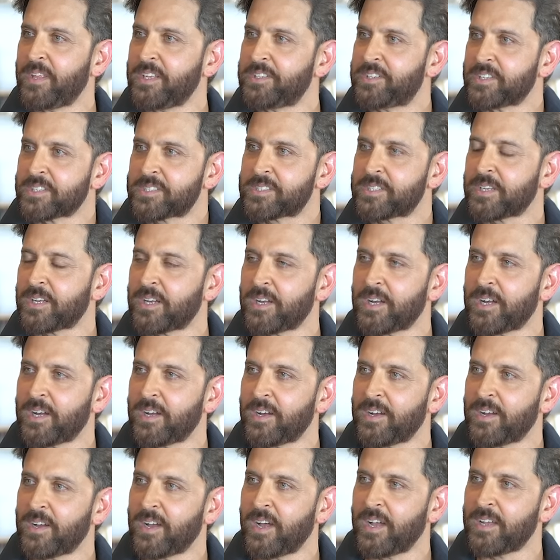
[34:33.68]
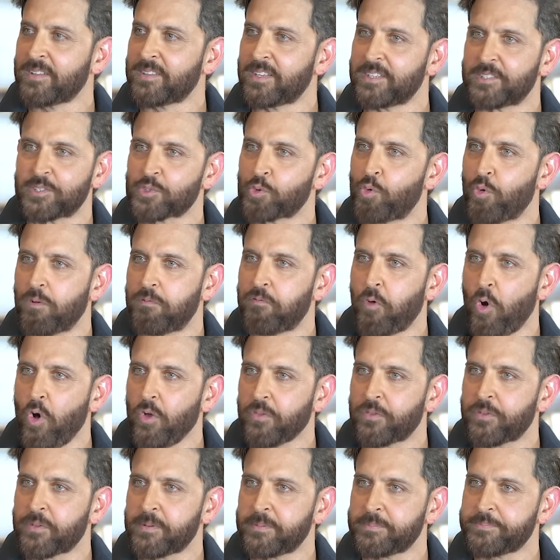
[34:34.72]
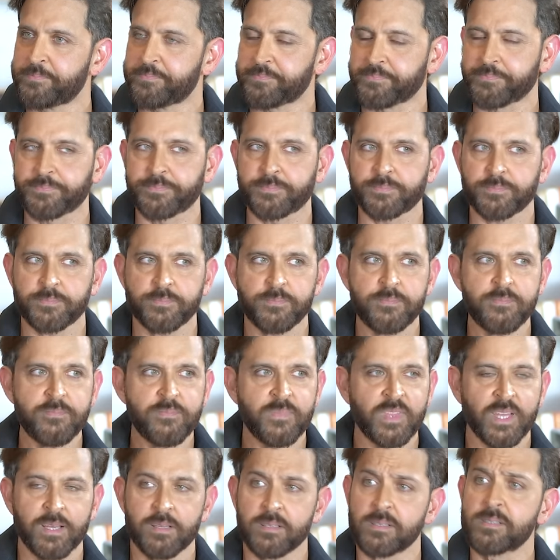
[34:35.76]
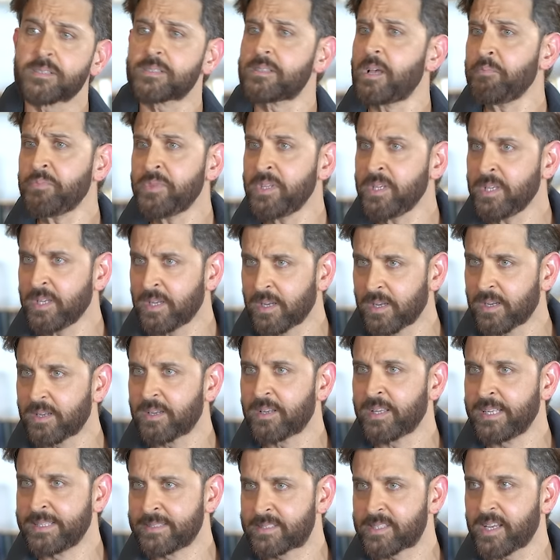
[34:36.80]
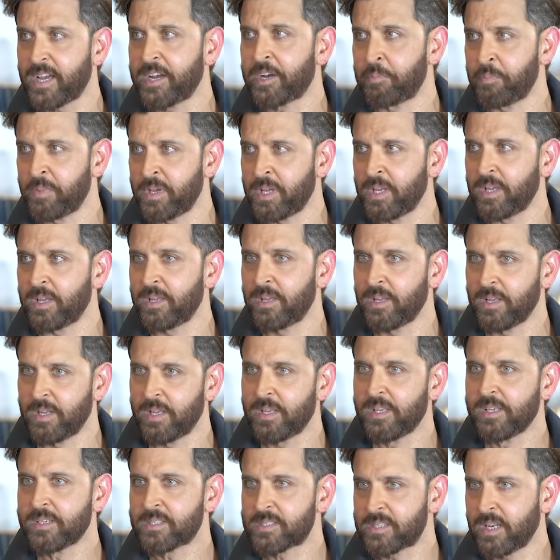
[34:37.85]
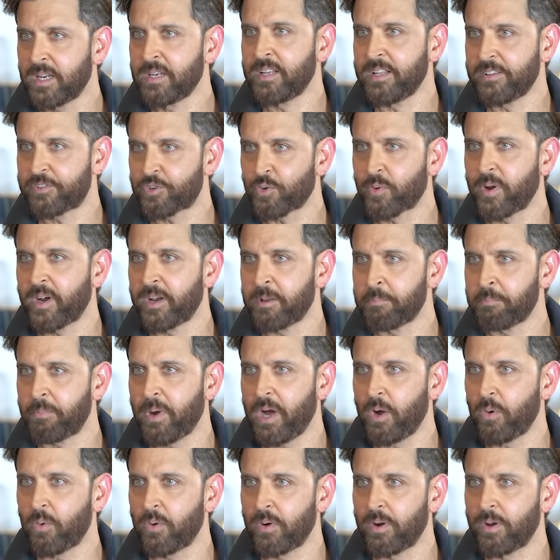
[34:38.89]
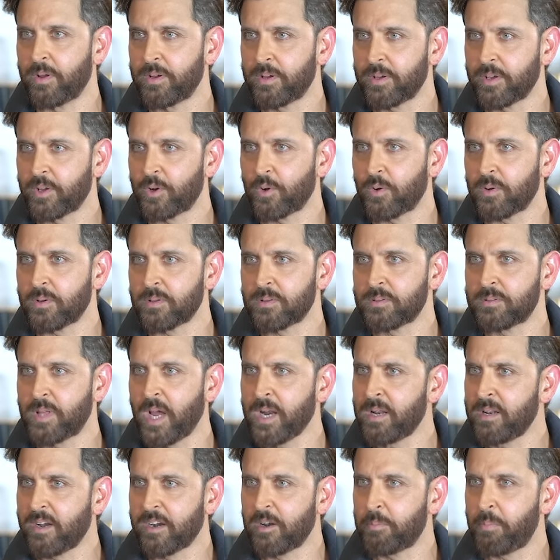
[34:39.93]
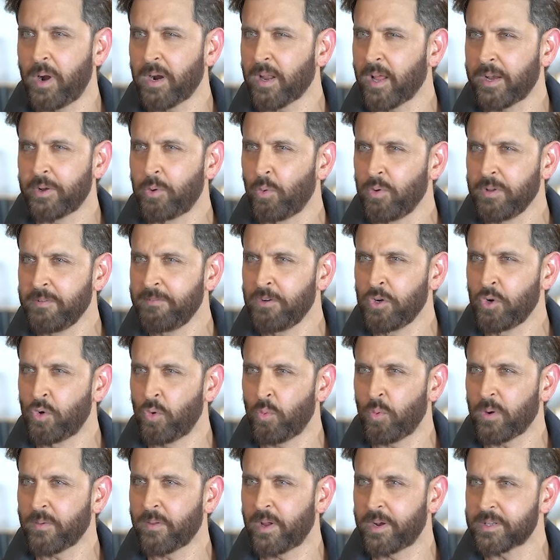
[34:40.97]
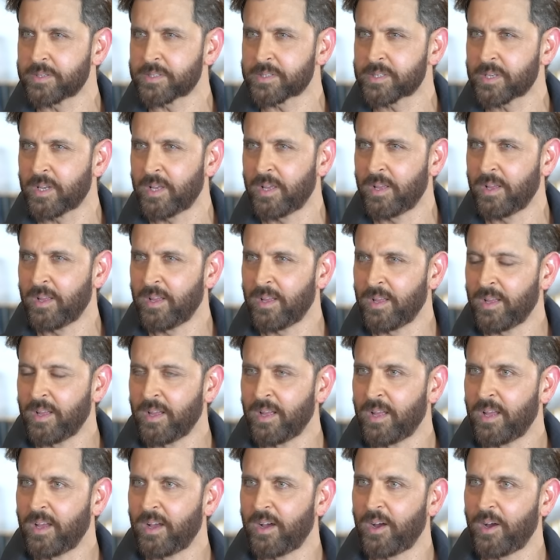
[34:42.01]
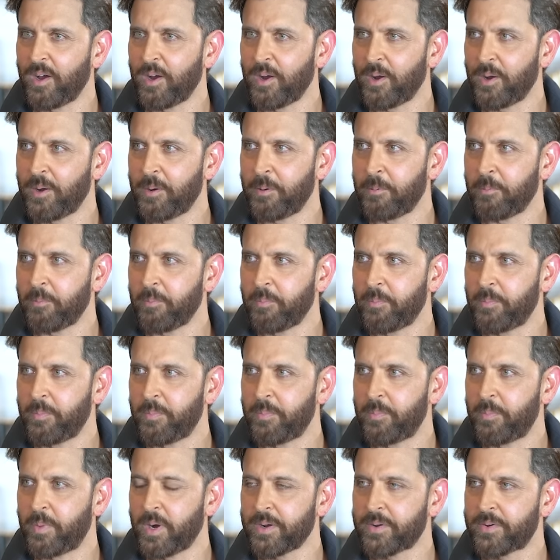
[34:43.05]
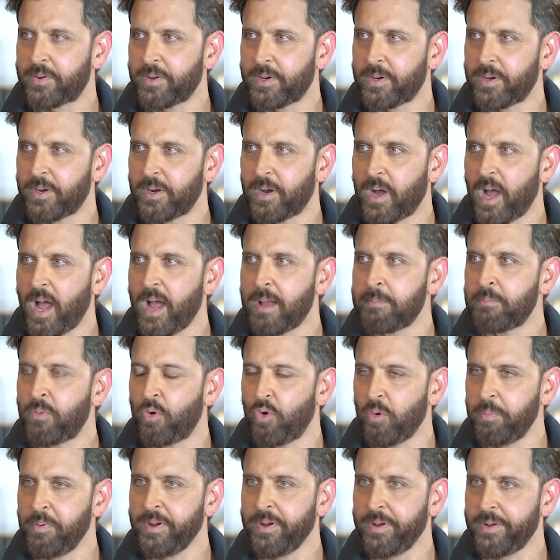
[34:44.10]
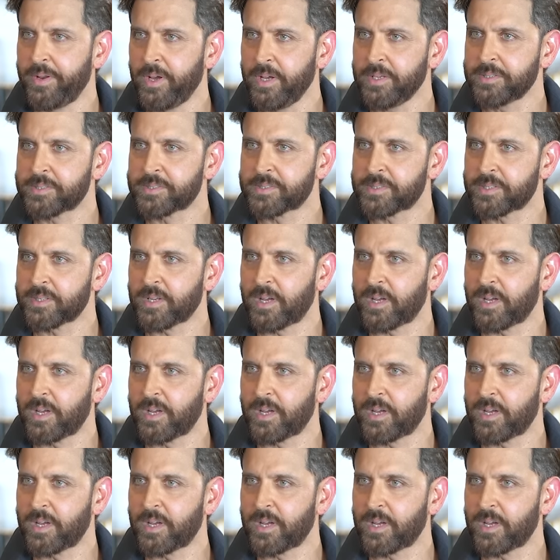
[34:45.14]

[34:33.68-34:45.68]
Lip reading: they just go forth. Something inside me still needs to get empowered. You know, that little part, I don't even know what that is. But I'm hoping it does.